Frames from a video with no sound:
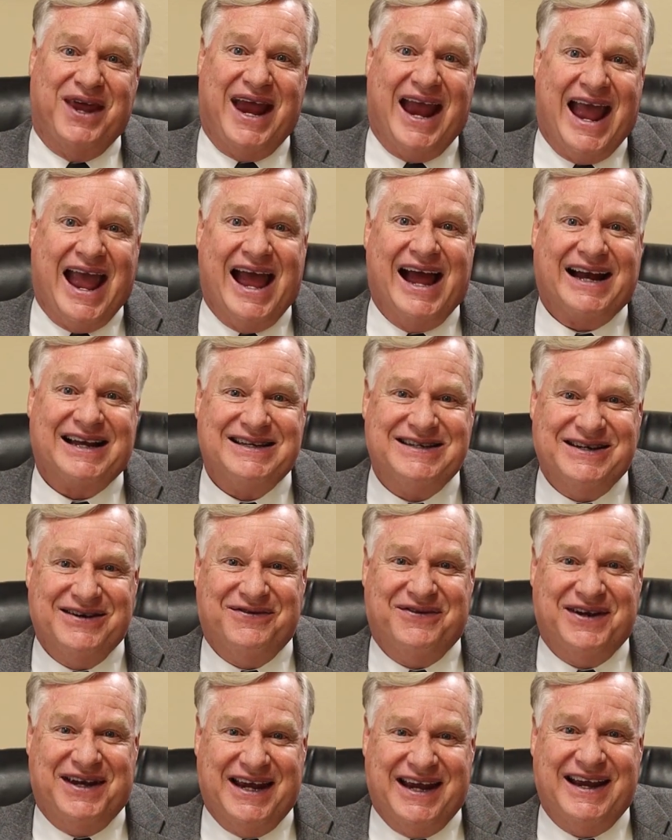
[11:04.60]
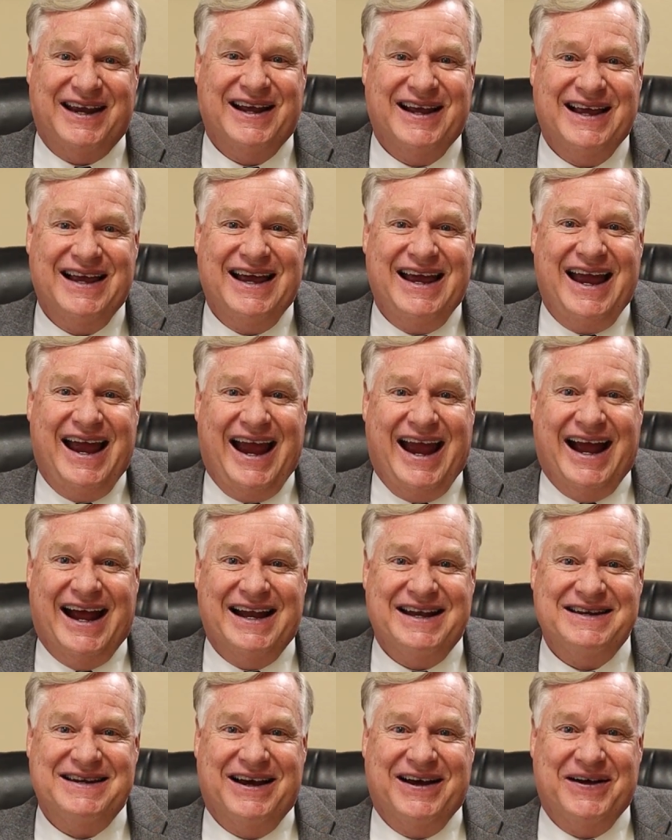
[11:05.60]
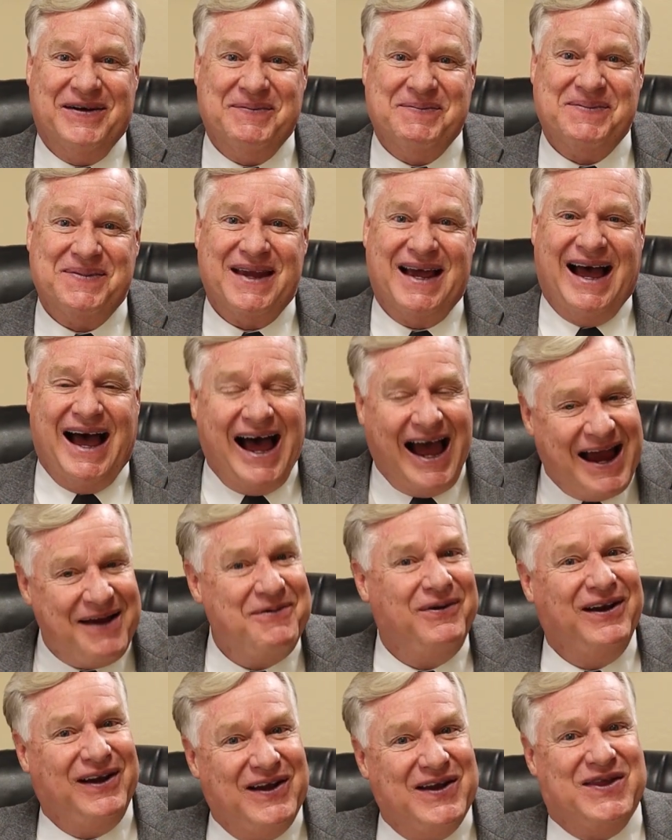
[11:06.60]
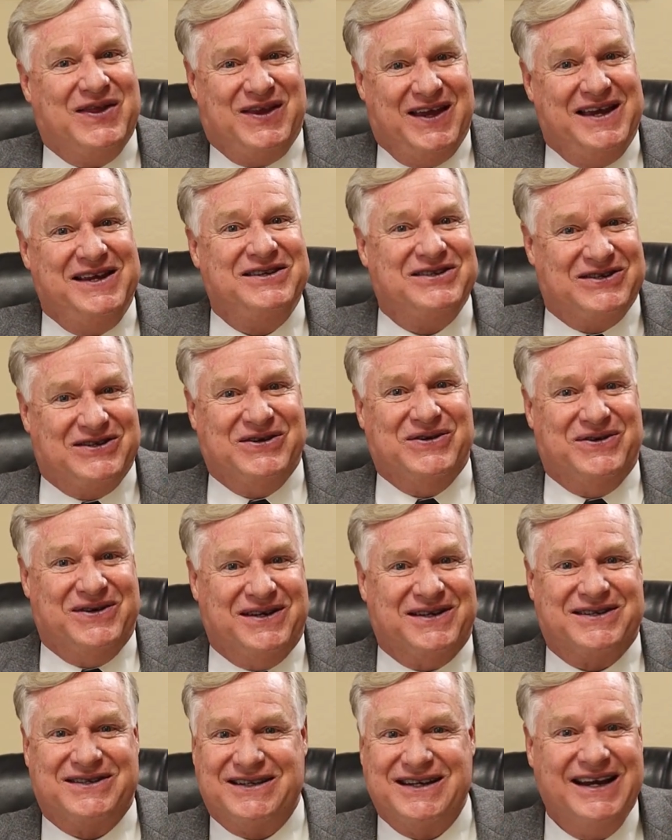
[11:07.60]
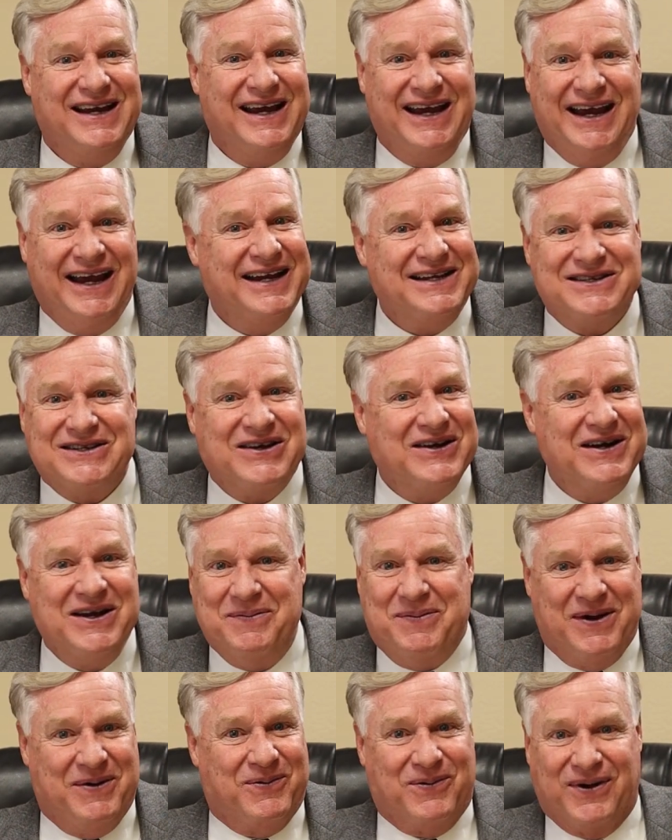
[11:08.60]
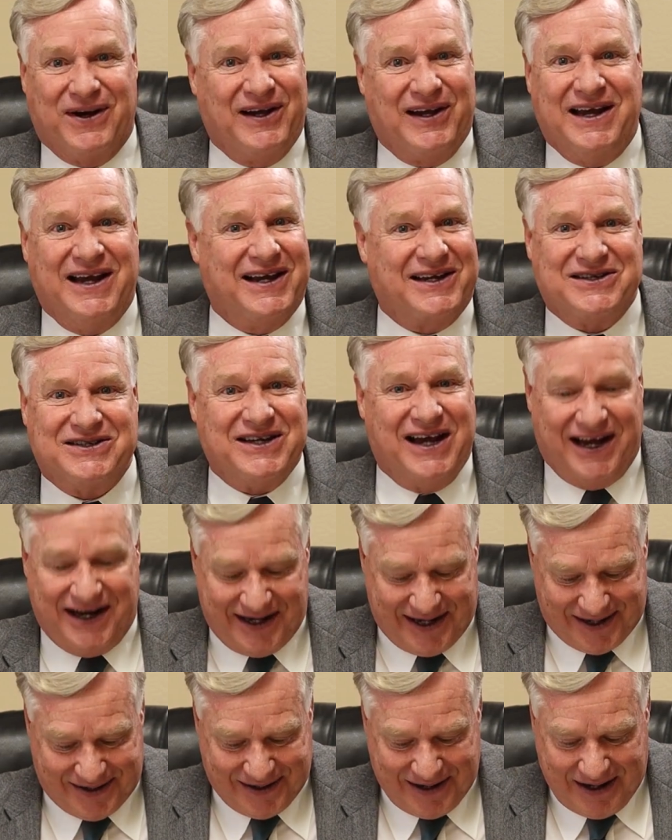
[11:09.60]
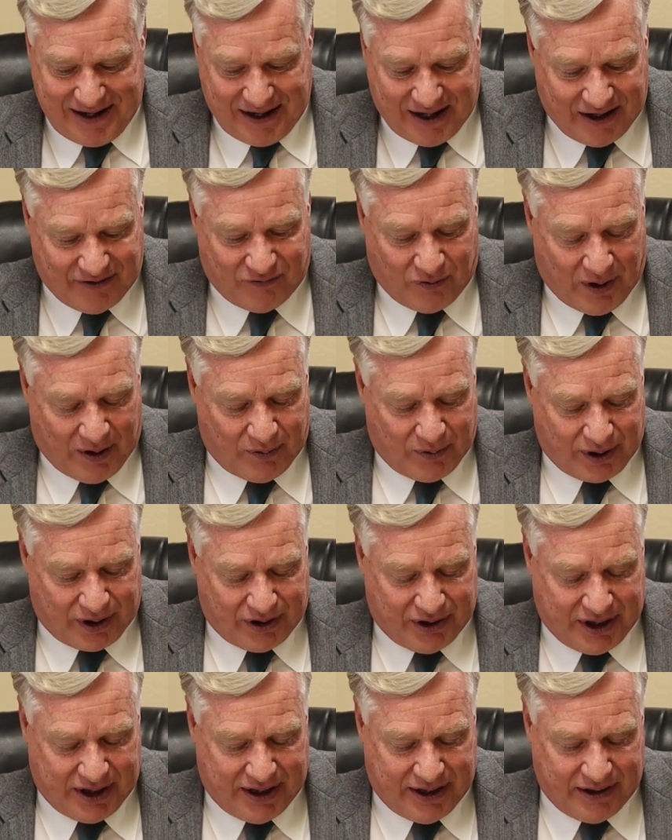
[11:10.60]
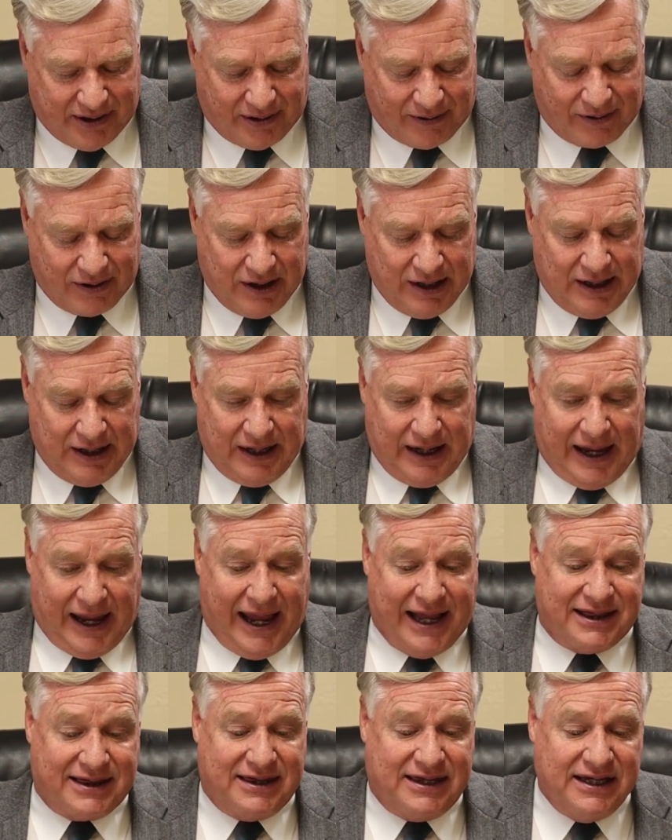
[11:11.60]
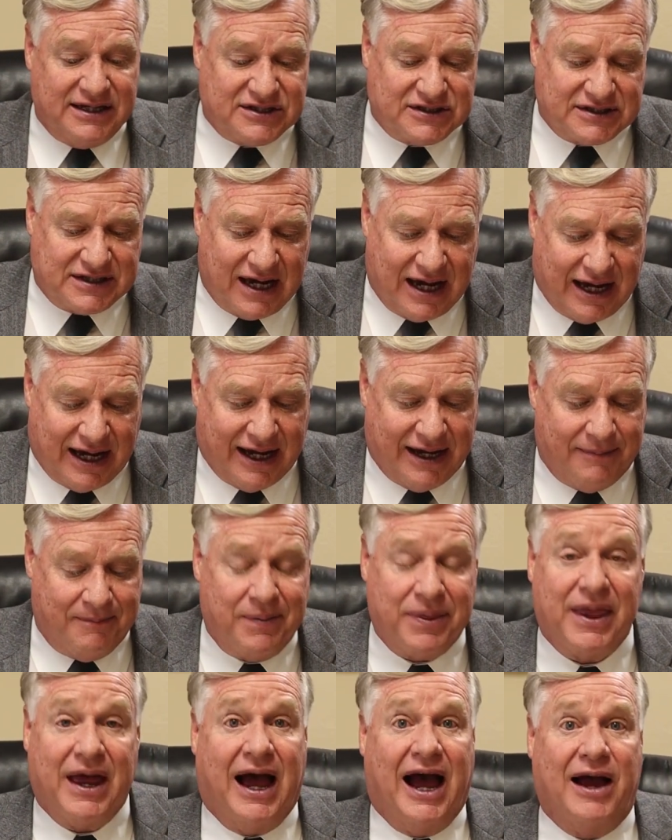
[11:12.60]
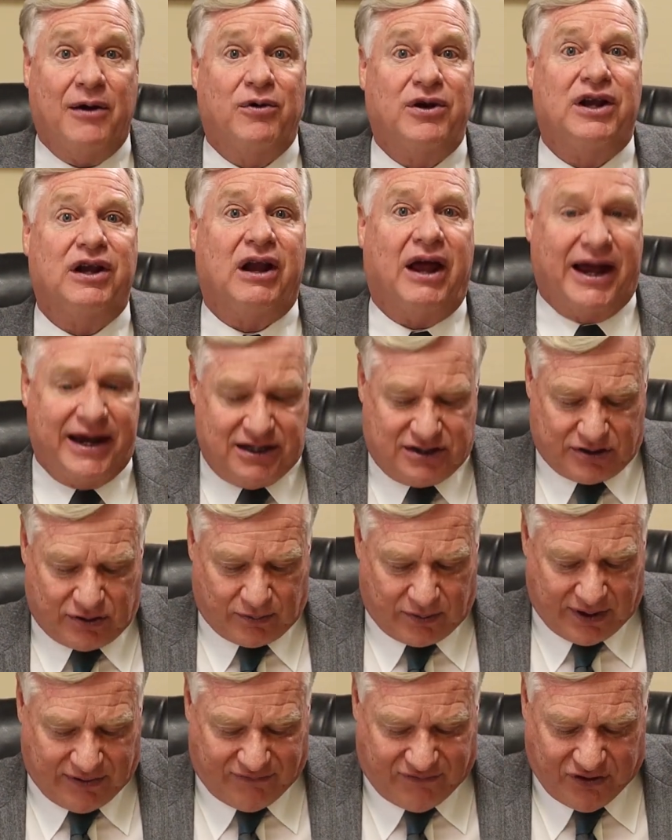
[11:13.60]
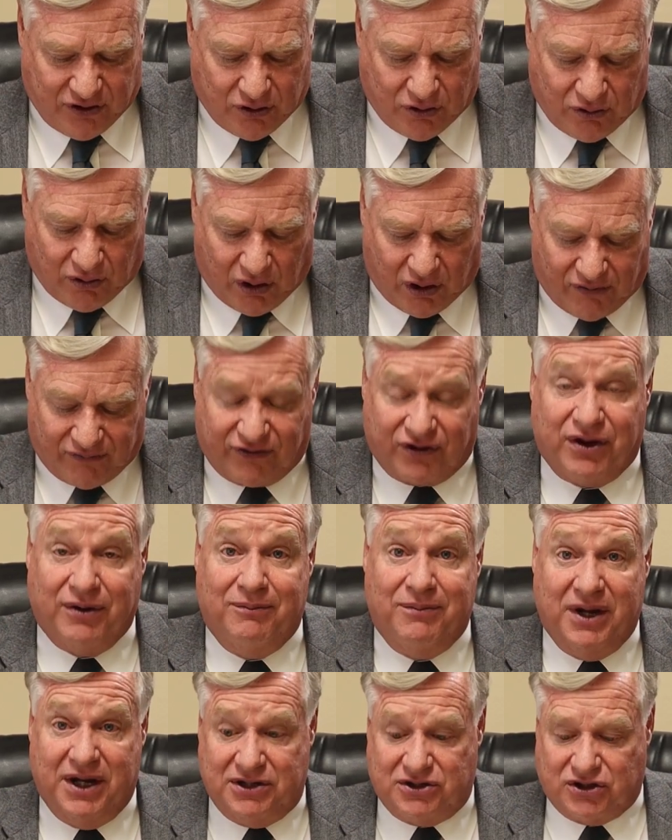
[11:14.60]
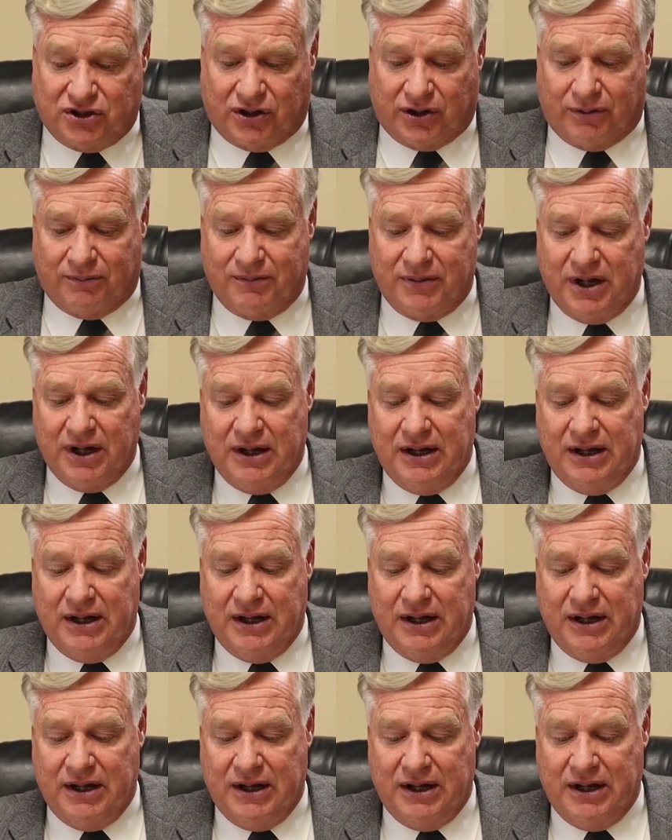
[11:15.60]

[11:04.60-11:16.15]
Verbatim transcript: the activity. And um, I really think, students, it's going to be really exciting of what we're going to hear. At this time, I would like to review over the midterm.